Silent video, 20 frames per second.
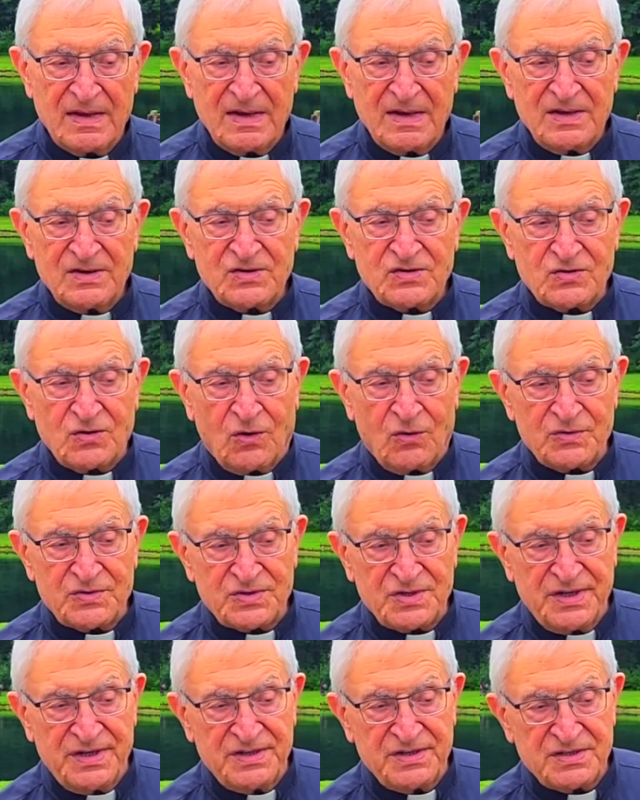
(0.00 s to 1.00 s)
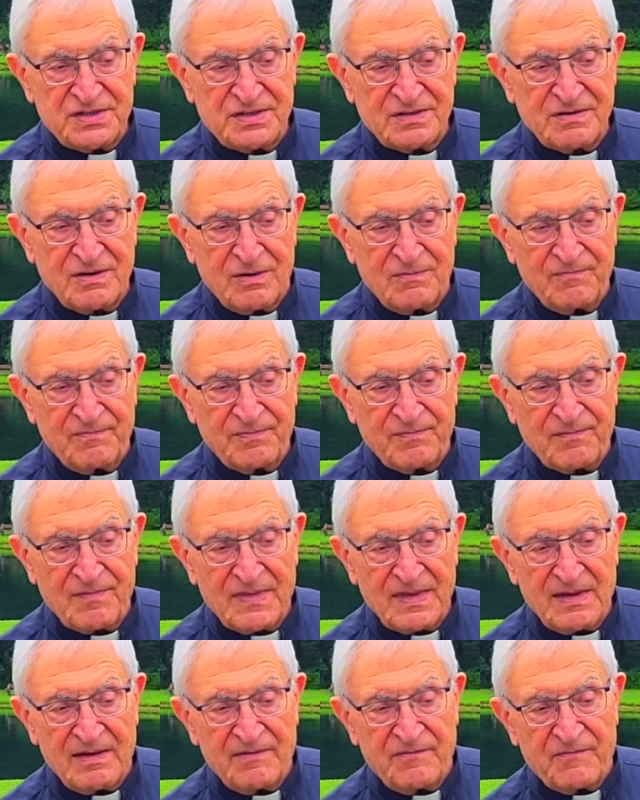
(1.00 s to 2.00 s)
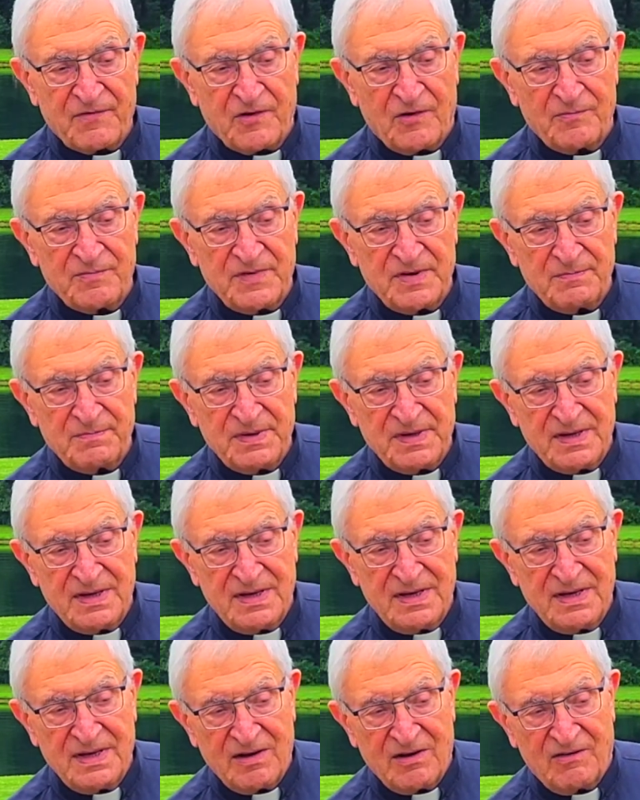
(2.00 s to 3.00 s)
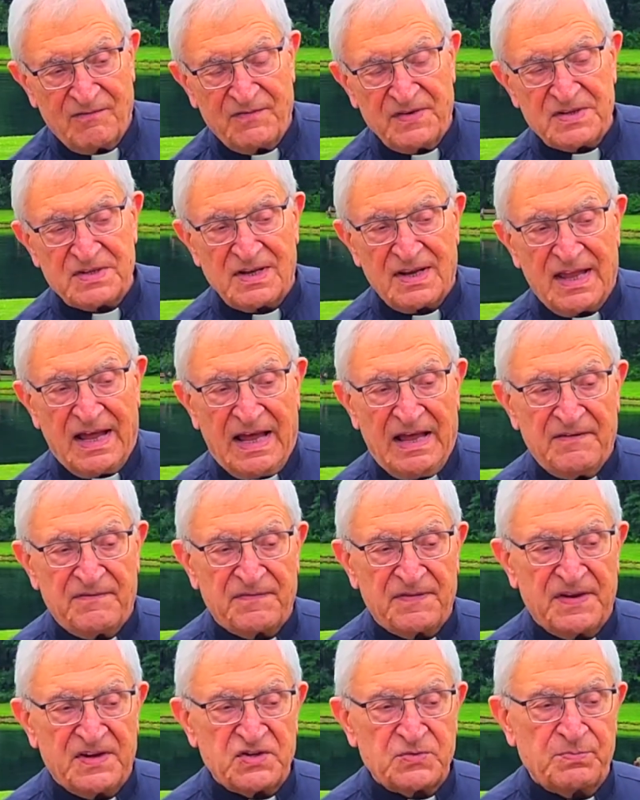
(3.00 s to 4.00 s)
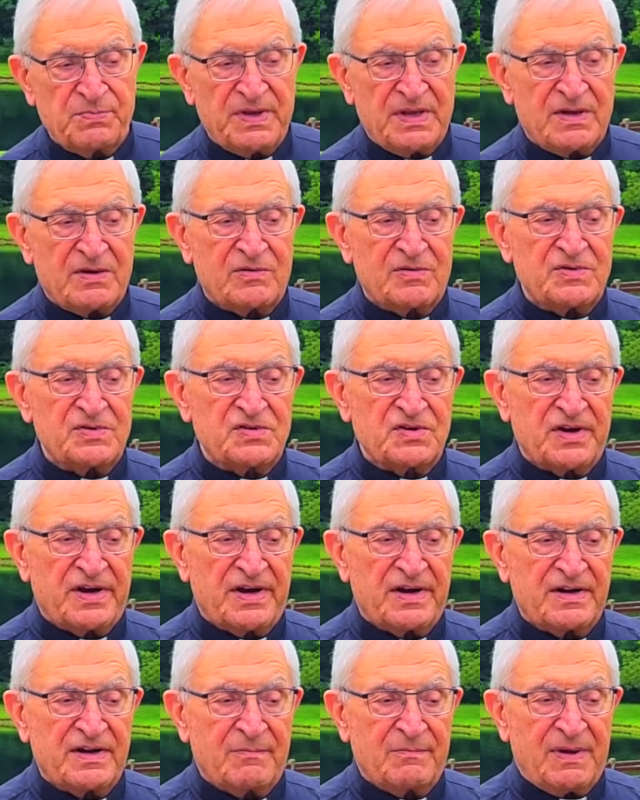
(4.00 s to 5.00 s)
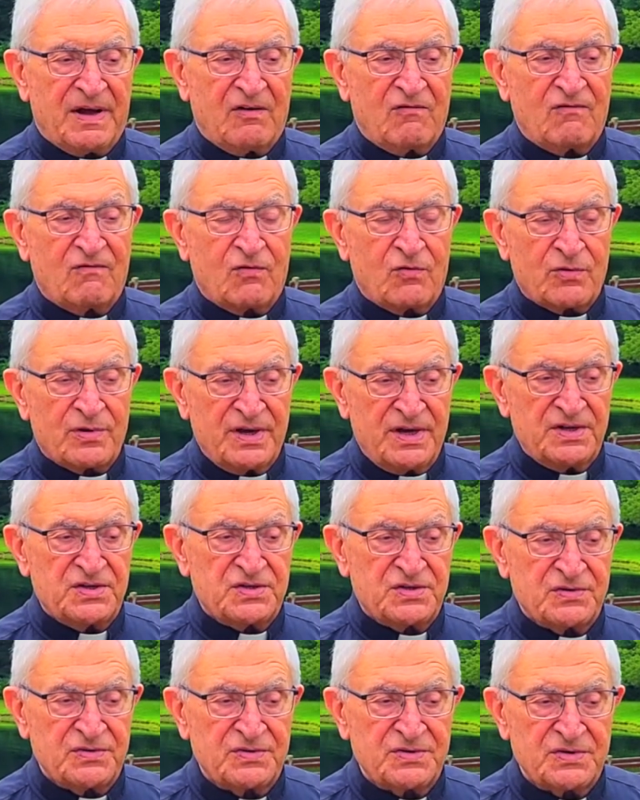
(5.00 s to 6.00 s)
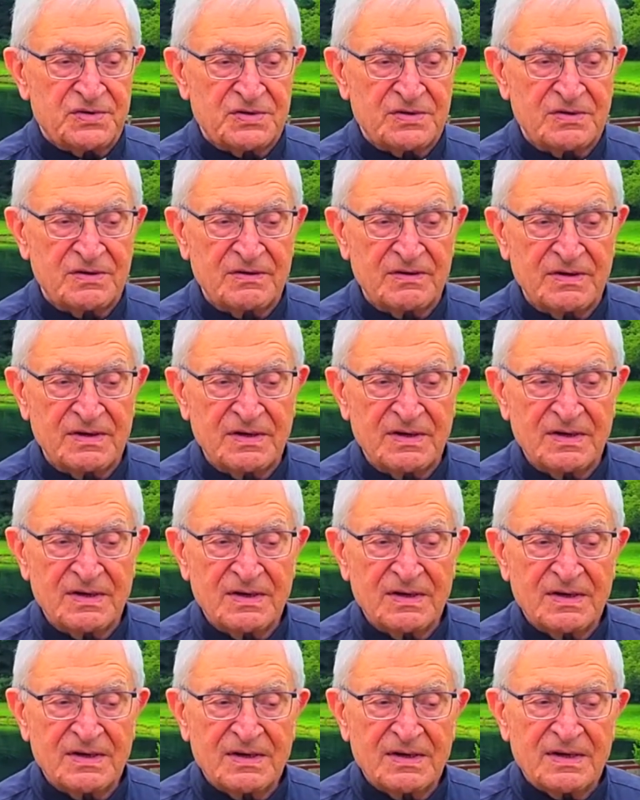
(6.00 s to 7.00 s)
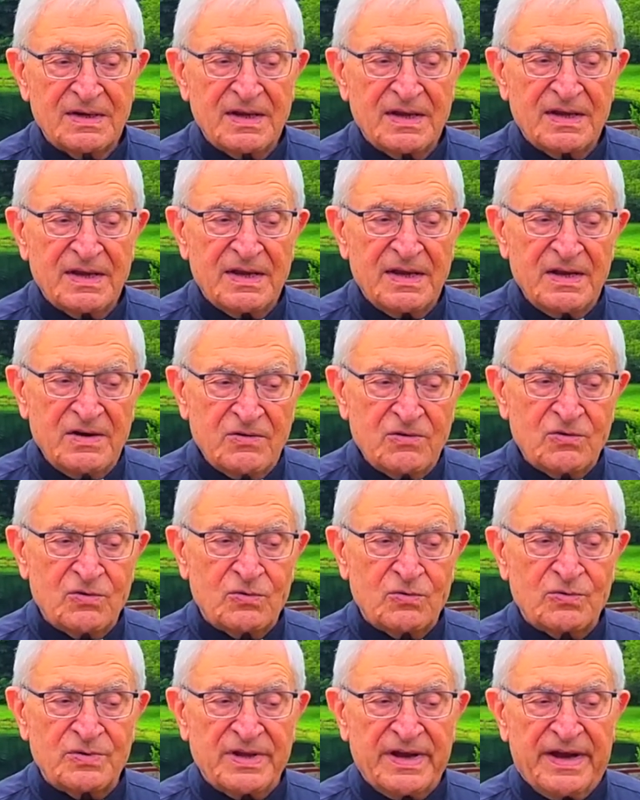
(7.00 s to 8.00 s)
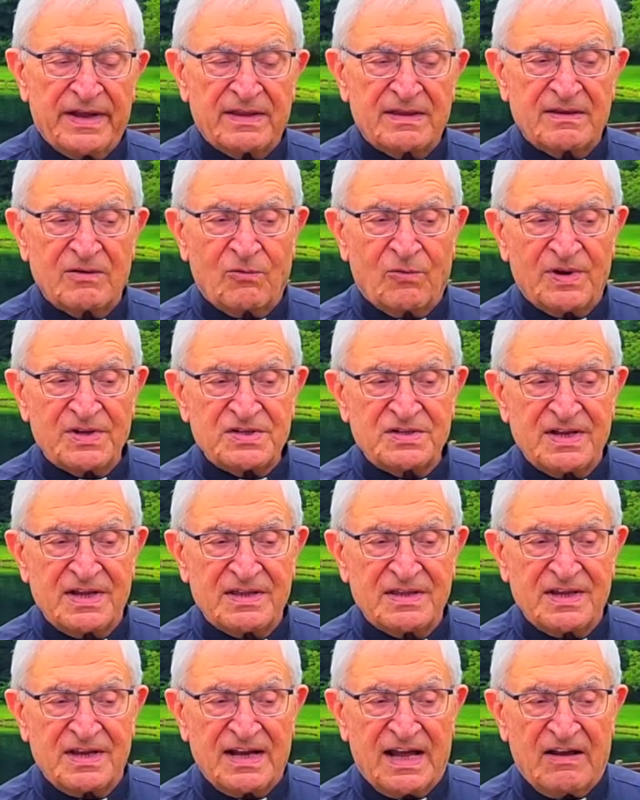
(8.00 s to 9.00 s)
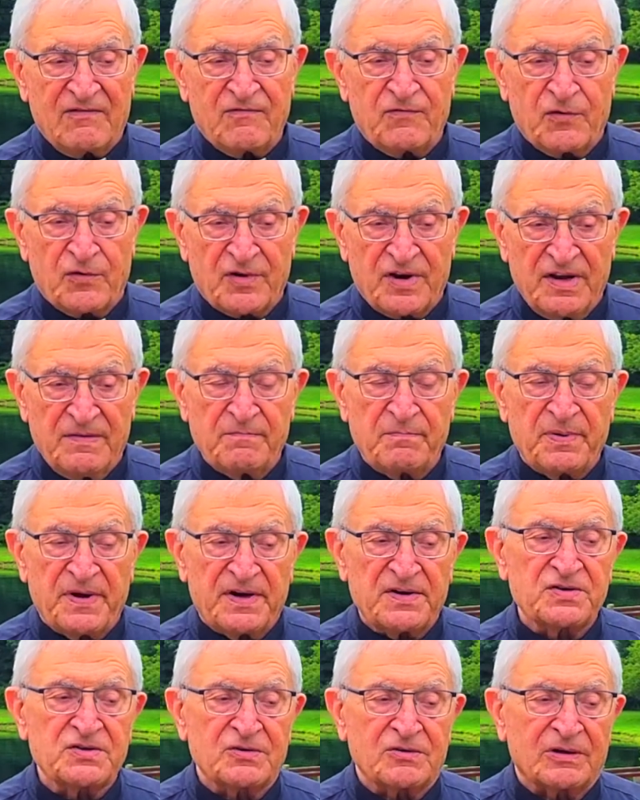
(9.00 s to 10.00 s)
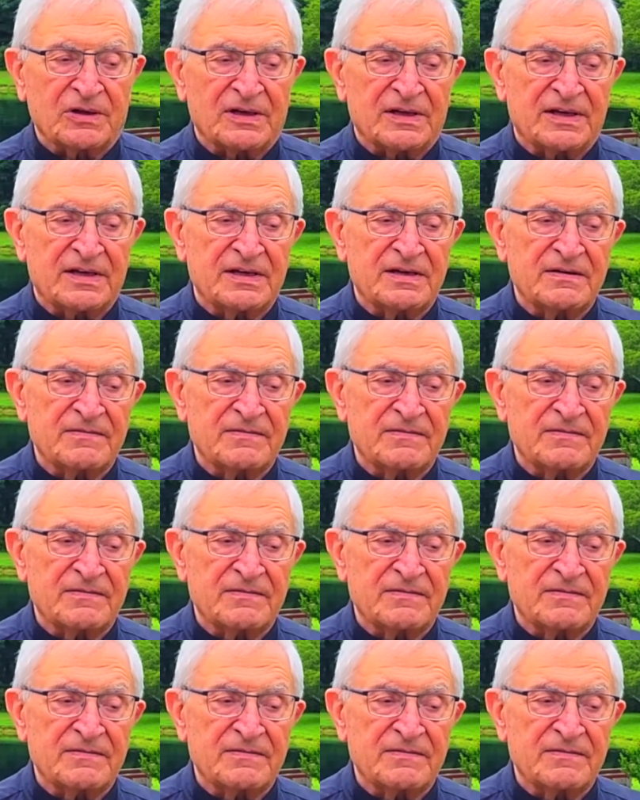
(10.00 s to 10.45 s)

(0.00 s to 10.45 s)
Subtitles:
So since from the beginning of his life he has been concerned about vocations, he knew that it was not enough for him personally